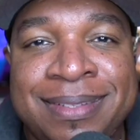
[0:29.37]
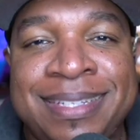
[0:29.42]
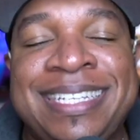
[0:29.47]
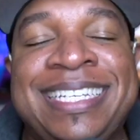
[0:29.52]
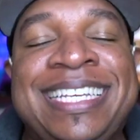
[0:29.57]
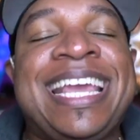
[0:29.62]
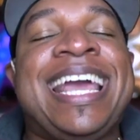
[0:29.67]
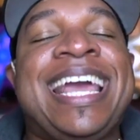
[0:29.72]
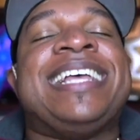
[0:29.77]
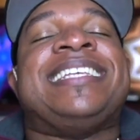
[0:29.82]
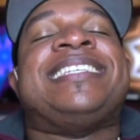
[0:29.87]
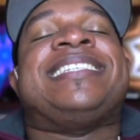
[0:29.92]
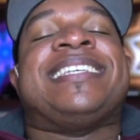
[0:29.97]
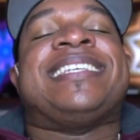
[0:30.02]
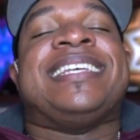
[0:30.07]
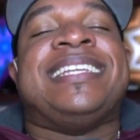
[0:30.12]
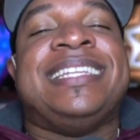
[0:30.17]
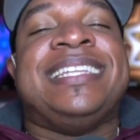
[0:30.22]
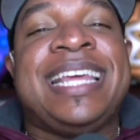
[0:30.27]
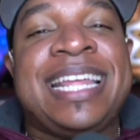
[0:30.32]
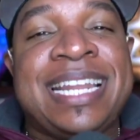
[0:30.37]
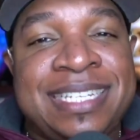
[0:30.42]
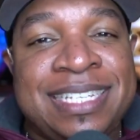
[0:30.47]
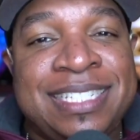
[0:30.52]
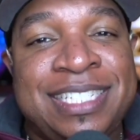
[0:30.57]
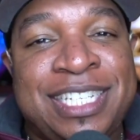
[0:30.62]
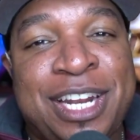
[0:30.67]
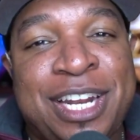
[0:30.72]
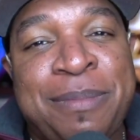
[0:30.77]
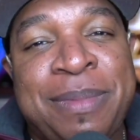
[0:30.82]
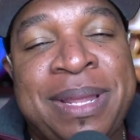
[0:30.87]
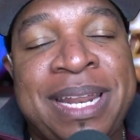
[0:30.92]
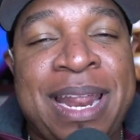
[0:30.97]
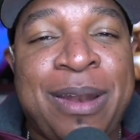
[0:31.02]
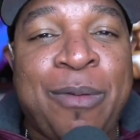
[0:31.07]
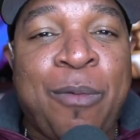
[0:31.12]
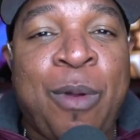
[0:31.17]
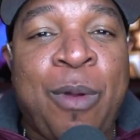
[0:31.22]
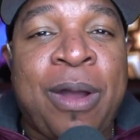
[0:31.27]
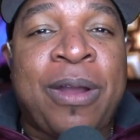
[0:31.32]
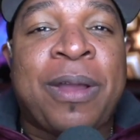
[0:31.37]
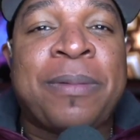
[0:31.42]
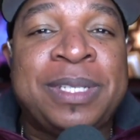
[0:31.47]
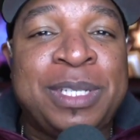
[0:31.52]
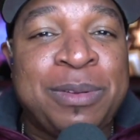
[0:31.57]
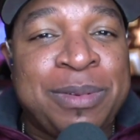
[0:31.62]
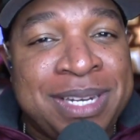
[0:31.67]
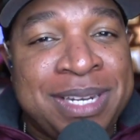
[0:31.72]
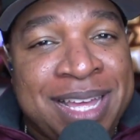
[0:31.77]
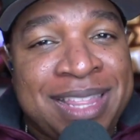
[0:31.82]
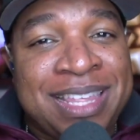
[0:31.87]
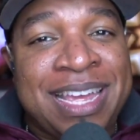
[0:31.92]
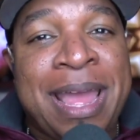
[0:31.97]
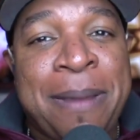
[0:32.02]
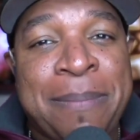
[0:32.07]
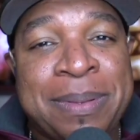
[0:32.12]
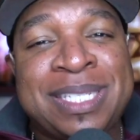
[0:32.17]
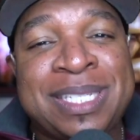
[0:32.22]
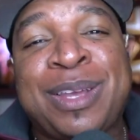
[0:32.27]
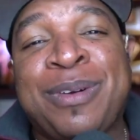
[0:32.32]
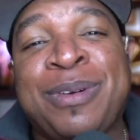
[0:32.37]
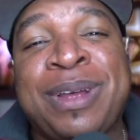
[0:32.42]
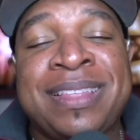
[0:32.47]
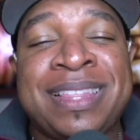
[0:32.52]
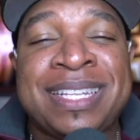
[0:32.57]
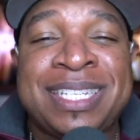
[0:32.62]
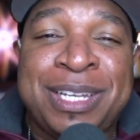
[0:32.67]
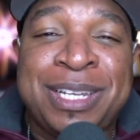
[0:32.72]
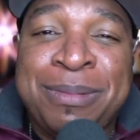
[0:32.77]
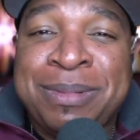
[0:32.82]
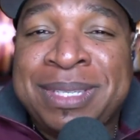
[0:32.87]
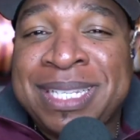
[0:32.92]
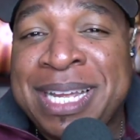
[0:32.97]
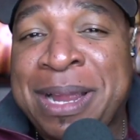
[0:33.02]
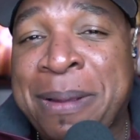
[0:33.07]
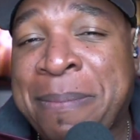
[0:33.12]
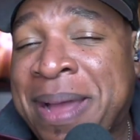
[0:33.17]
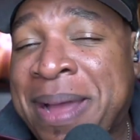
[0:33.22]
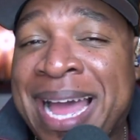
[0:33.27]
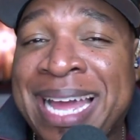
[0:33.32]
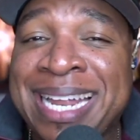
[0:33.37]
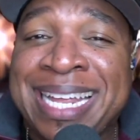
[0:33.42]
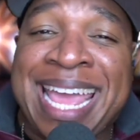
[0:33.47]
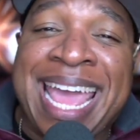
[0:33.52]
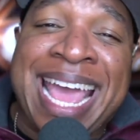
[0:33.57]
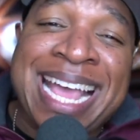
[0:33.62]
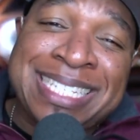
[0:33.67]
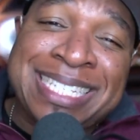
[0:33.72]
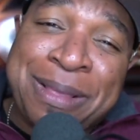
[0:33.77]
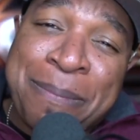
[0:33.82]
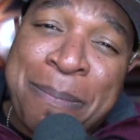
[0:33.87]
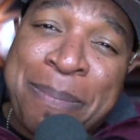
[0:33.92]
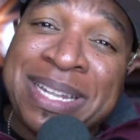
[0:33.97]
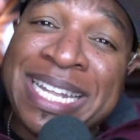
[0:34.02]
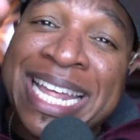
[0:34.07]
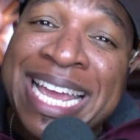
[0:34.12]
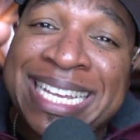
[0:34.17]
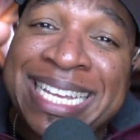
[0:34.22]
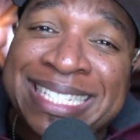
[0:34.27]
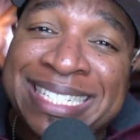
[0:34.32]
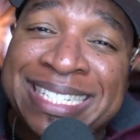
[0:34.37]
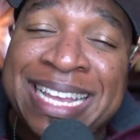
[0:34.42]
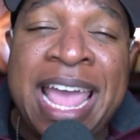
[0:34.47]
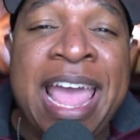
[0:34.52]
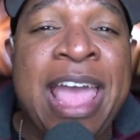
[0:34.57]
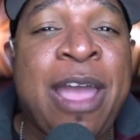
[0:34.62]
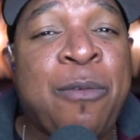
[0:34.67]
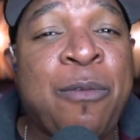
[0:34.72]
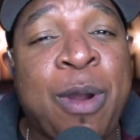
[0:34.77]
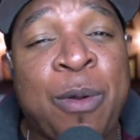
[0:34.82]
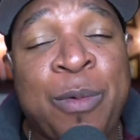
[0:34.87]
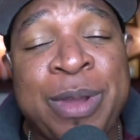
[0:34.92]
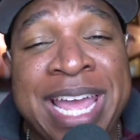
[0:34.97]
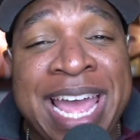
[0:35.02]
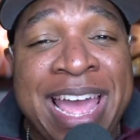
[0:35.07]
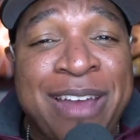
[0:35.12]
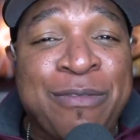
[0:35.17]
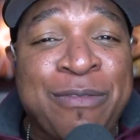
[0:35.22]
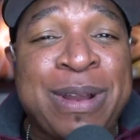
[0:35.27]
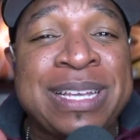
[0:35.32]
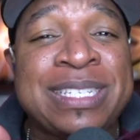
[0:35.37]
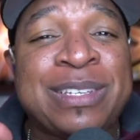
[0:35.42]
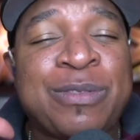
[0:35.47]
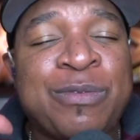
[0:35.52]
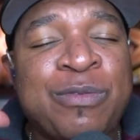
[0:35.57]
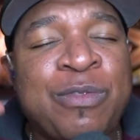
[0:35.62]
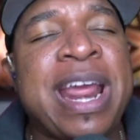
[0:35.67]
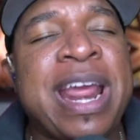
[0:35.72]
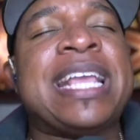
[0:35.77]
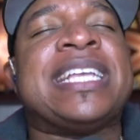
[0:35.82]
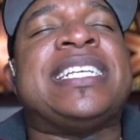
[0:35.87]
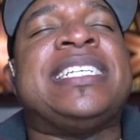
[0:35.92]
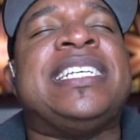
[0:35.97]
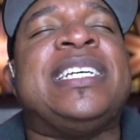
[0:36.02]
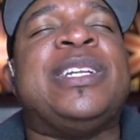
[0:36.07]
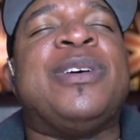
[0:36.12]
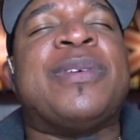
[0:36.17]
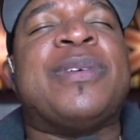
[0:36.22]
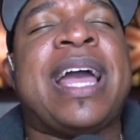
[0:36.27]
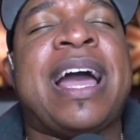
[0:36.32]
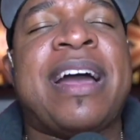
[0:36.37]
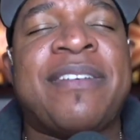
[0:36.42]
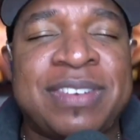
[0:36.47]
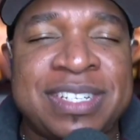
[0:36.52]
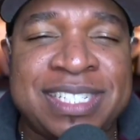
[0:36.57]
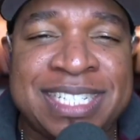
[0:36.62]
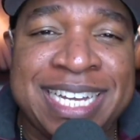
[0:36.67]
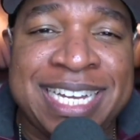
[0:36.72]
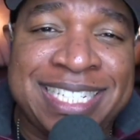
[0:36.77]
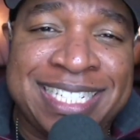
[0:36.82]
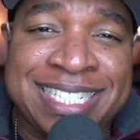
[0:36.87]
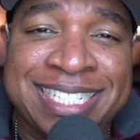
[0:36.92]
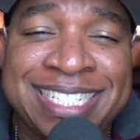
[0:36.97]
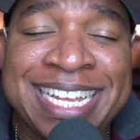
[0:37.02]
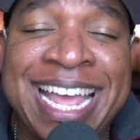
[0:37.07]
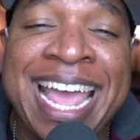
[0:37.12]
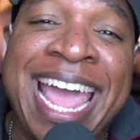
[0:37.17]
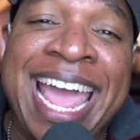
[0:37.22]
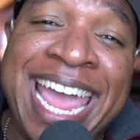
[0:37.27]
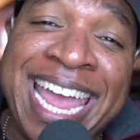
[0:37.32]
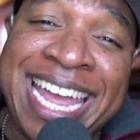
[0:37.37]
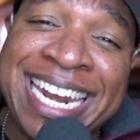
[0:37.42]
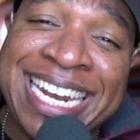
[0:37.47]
Yes, ladies and gentlemen, and welcome to another episode of the Toonslayer Podcast, the place where we have resurrectional conversations. And